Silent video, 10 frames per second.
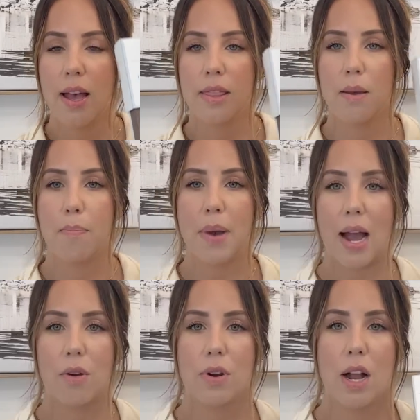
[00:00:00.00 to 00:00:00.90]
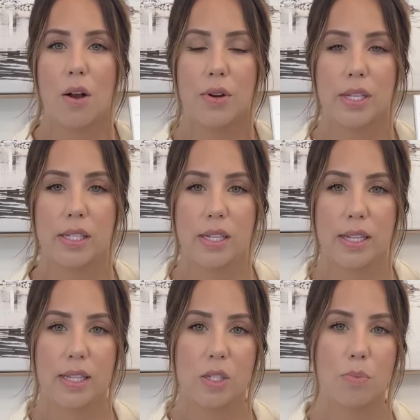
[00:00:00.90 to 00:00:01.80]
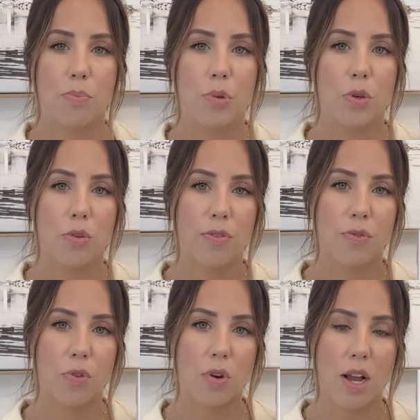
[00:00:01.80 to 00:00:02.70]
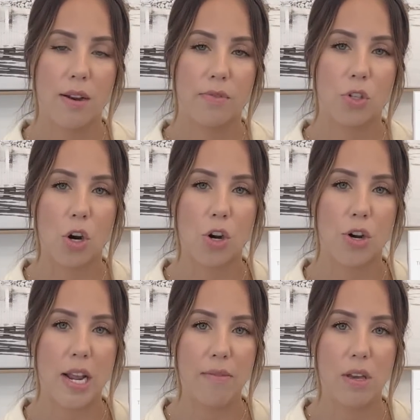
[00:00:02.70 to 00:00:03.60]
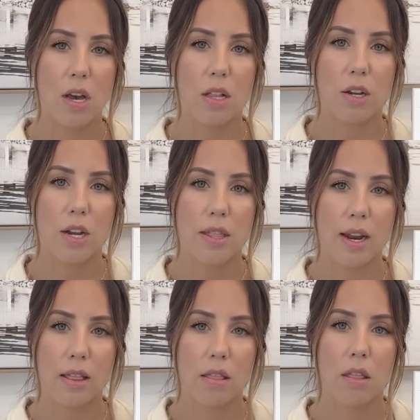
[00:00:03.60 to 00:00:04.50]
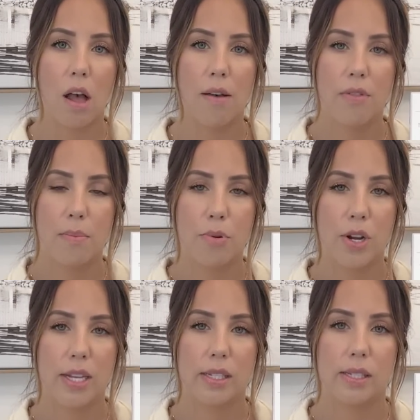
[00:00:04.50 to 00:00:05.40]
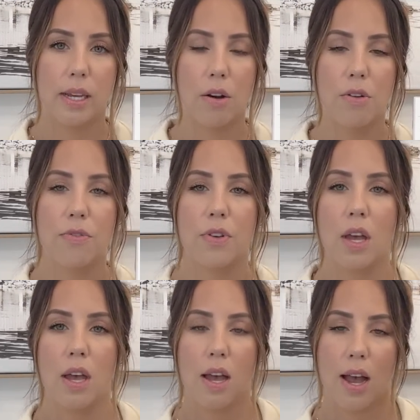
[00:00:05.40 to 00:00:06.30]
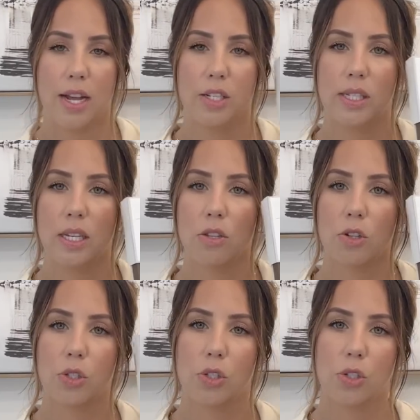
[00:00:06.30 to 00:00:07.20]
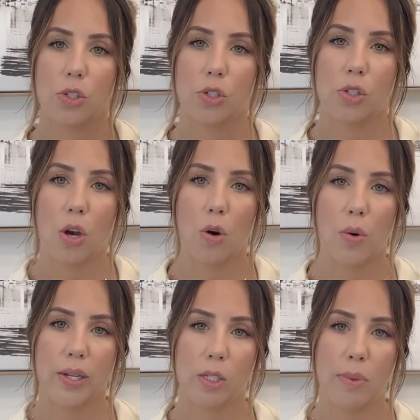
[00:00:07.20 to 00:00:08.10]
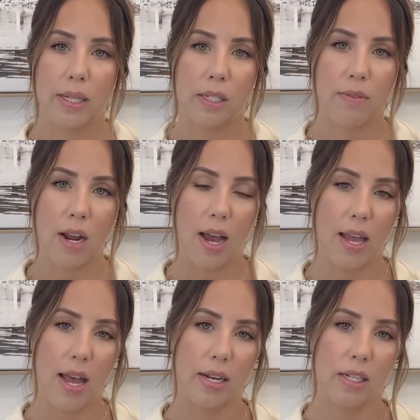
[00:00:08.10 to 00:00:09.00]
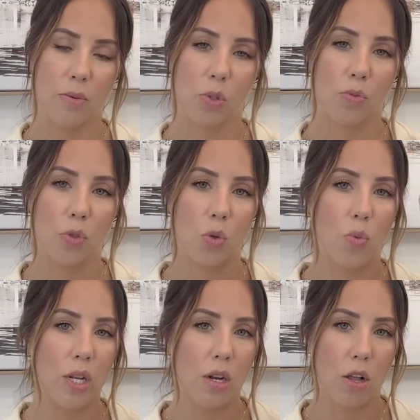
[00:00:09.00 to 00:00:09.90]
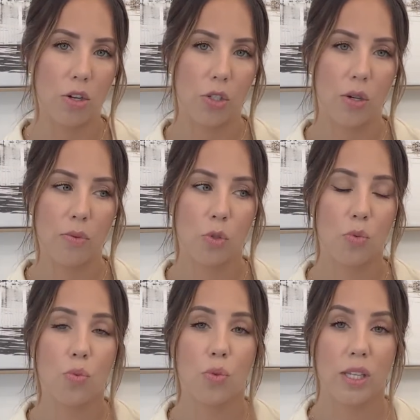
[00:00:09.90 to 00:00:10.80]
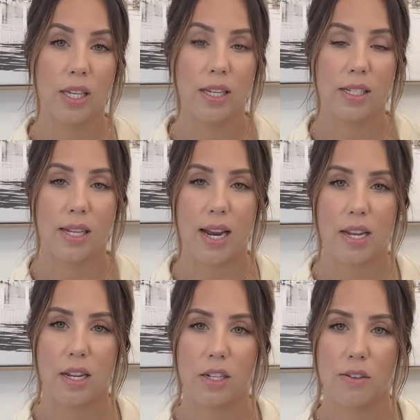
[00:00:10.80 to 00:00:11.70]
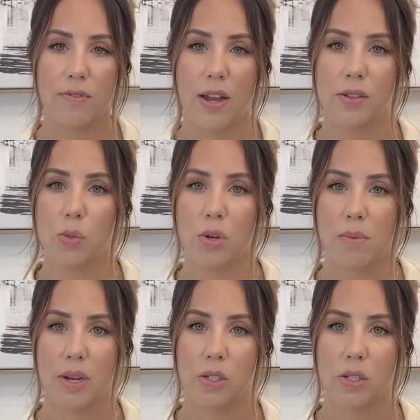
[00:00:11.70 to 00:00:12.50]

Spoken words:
The background is in like this beautiful kind of darker navy color, and then I love the print itself. I just think it looks so expensive and high-end, and it was only $20, so I was really excited to find this one in my